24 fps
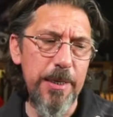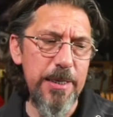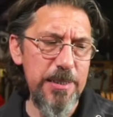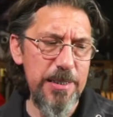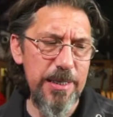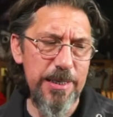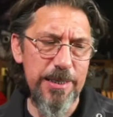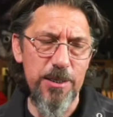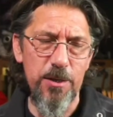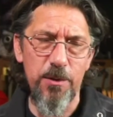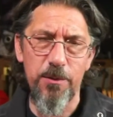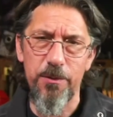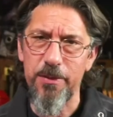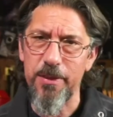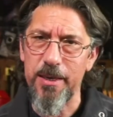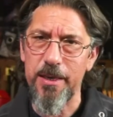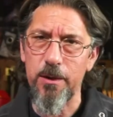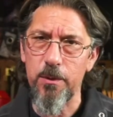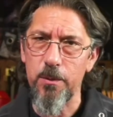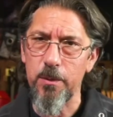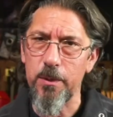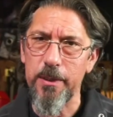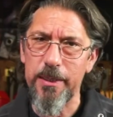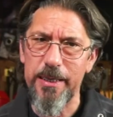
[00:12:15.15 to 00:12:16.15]
because I don't
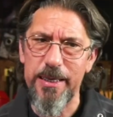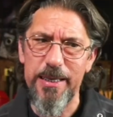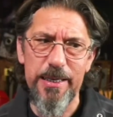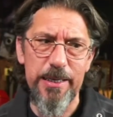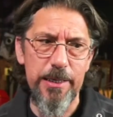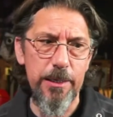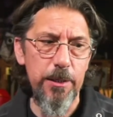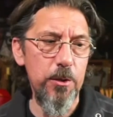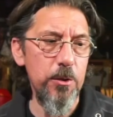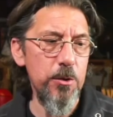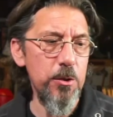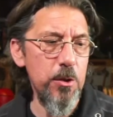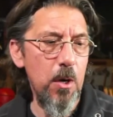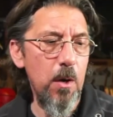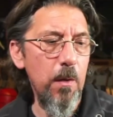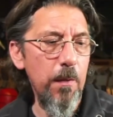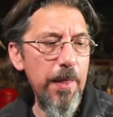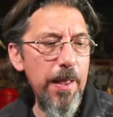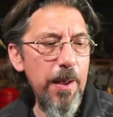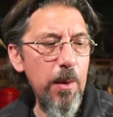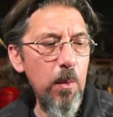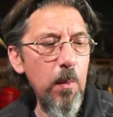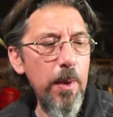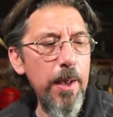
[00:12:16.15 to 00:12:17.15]
think it really adheres
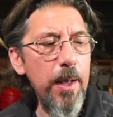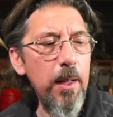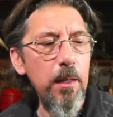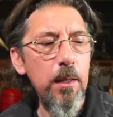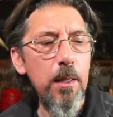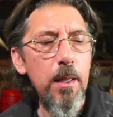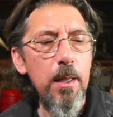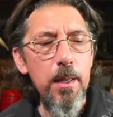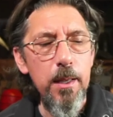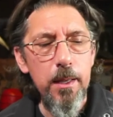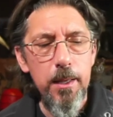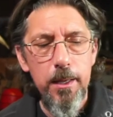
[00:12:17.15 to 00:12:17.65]
all that well.